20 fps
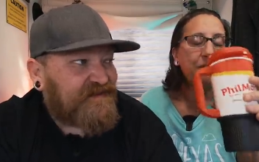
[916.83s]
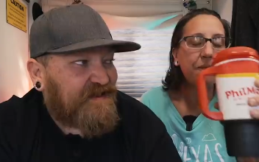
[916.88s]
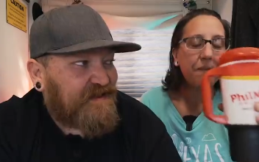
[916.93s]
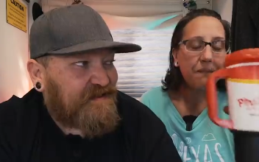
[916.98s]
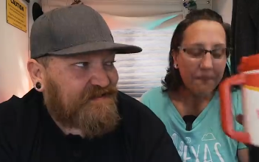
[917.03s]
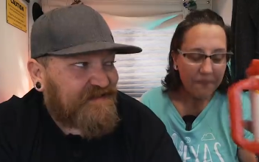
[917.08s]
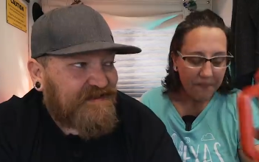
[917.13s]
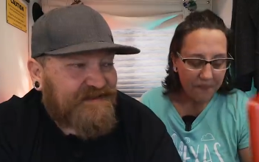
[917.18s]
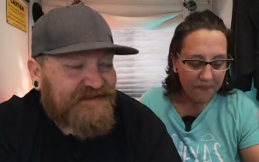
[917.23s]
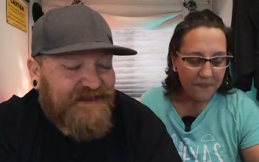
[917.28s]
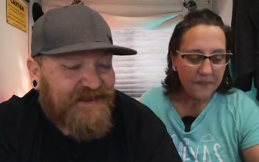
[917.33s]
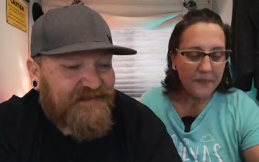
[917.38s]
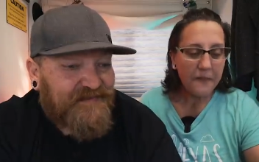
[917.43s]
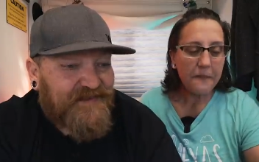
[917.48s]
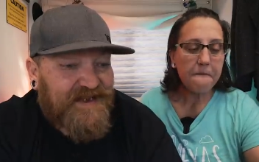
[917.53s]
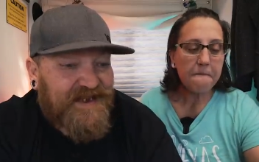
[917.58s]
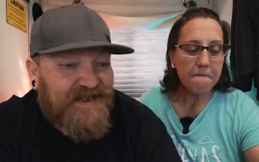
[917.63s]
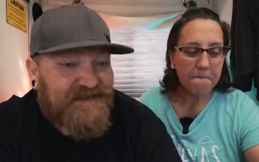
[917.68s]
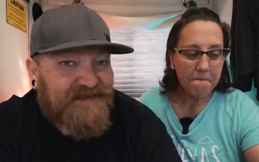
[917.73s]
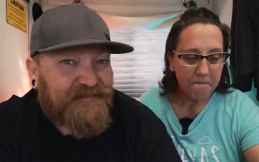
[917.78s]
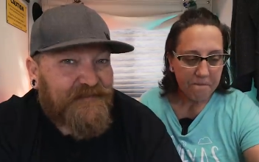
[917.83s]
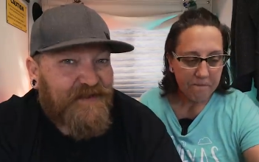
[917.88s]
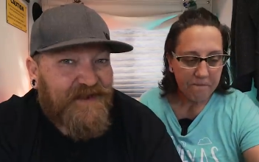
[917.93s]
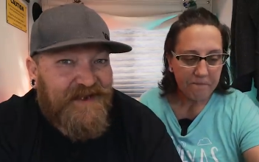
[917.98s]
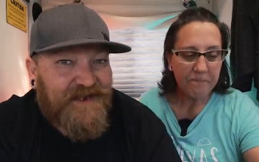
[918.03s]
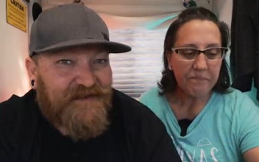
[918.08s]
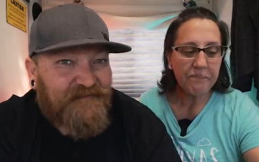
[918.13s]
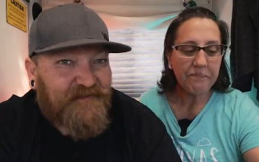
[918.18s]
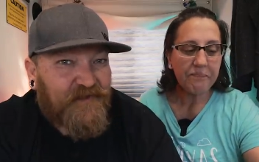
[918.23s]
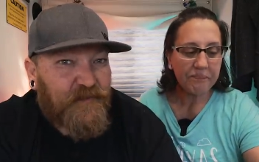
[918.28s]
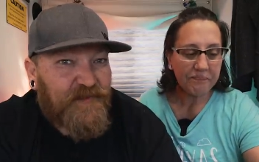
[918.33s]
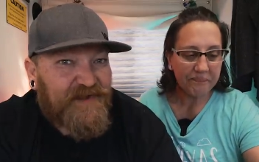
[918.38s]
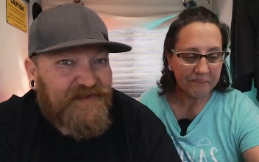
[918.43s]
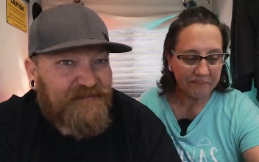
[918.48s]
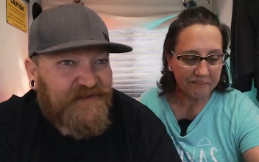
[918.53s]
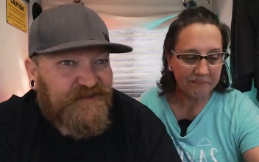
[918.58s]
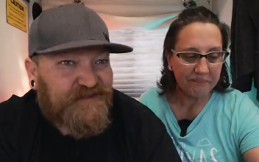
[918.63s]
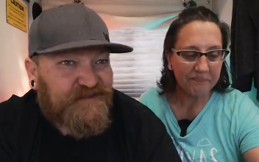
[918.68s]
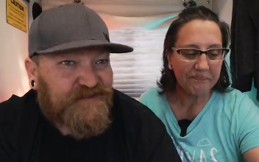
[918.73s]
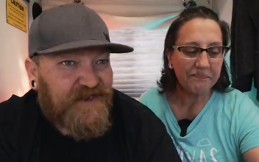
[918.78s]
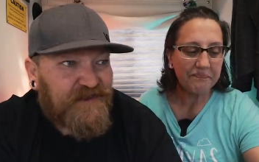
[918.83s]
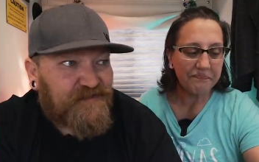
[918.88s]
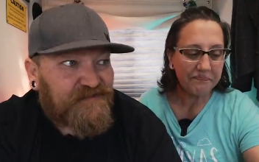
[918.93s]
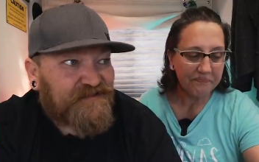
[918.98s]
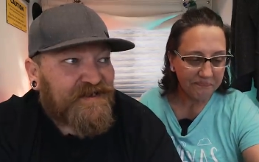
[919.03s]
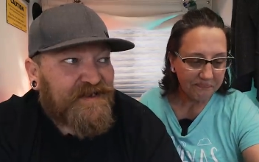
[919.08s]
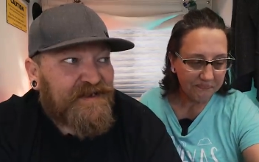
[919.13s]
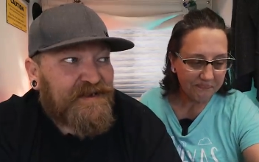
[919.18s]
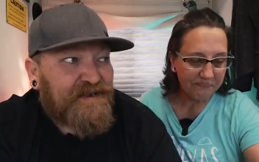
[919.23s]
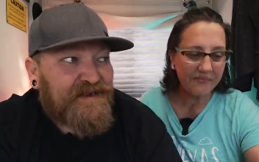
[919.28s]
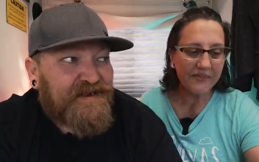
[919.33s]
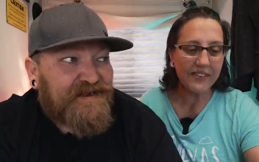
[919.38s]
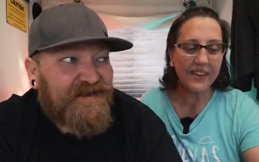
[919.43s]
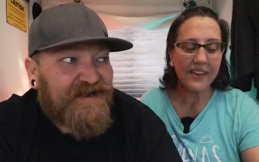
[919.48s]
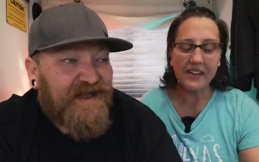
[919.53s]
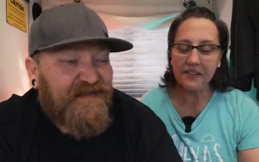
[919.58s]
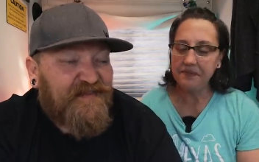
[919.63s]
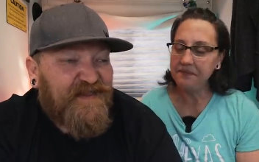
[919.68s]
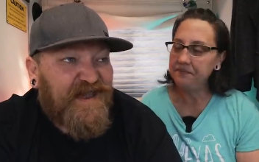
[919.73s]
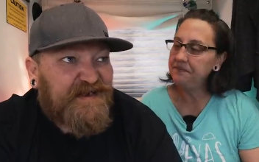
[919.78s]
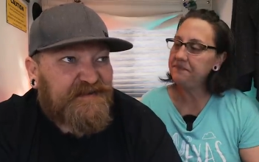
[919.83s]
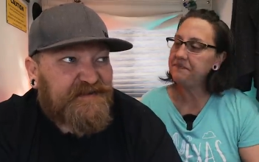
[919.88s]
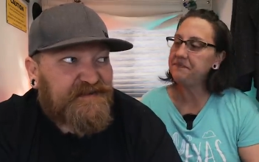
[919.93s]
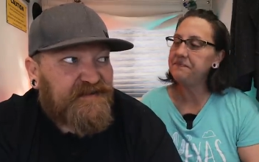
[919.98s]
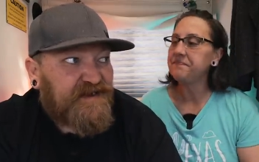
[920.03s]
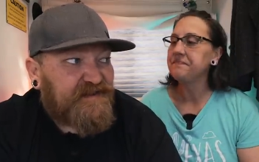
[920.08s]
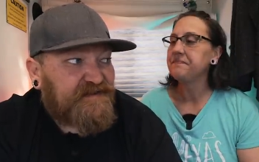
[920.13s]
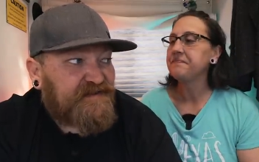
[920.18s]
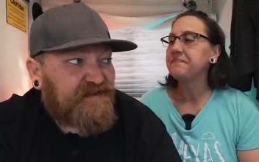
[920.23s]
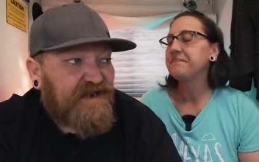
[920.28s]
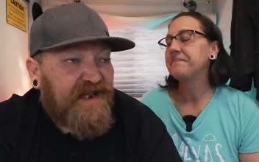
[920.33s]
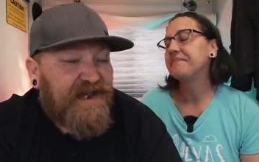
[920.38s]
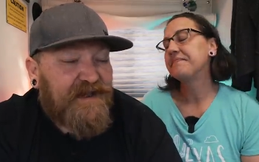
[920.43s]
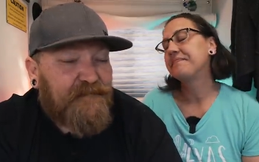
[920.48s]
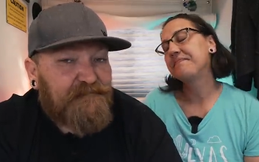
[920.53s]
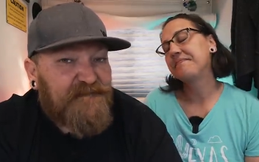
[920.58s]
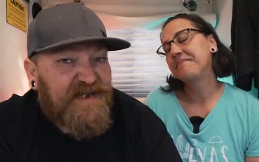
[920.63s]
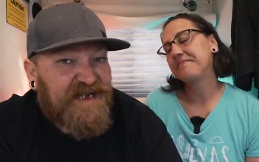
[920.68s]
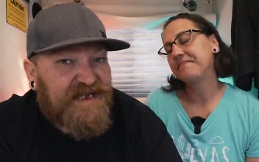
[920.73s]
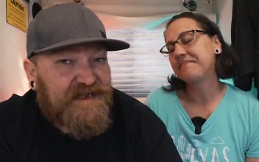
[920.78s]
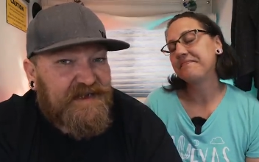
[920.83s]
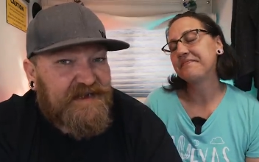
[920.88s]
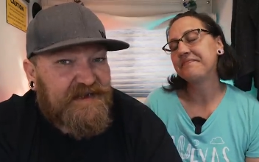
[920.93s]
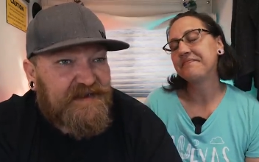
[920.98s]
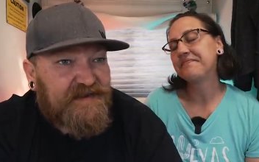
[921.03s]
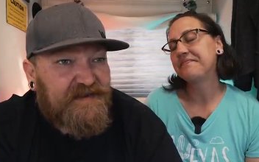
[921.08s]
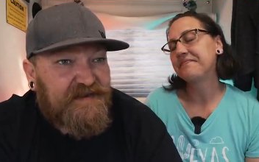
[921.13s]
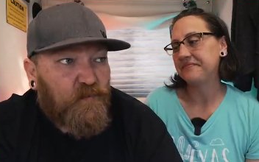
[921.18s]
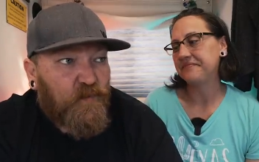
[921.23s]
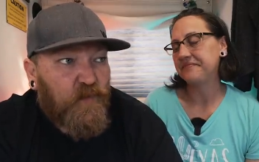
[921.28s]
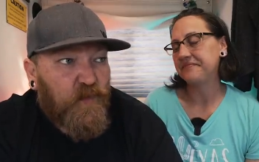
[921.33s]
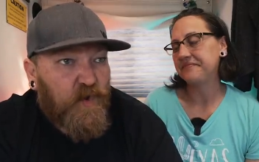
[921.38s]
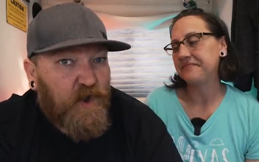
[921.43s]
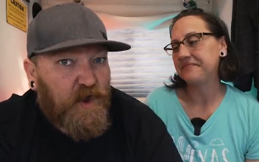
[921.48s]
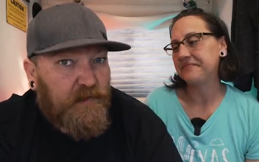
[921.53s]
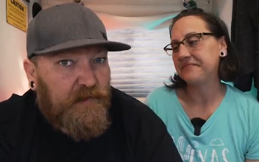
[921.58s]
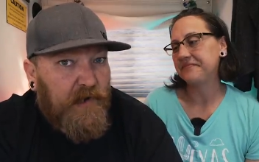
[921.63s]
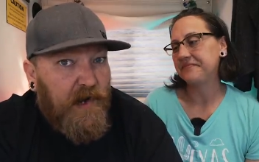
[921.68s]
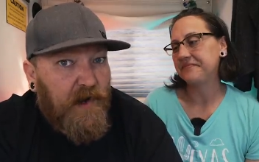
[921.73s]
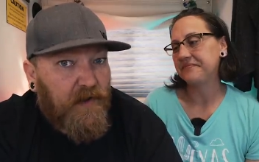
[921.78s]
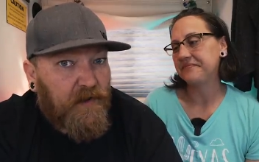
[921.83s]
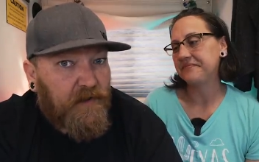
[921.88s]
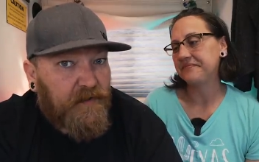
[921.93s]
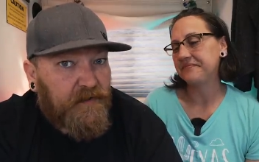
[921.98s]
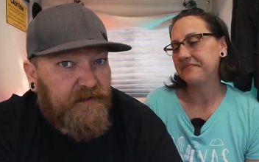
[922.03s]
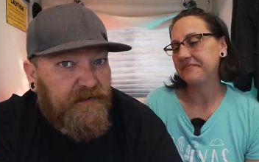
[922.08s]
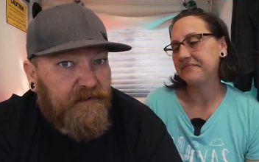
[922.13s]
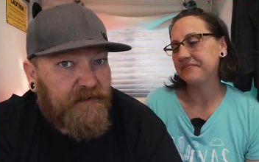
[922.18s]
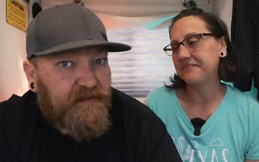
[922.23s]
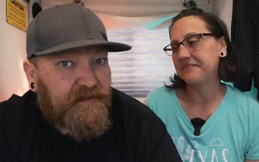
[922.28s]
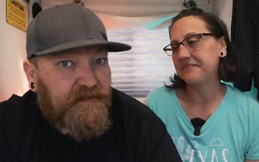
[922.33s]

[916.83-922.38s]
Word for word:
Speaker 1: says this at the end of it, every one of his shows. Now, that does not mean work hard.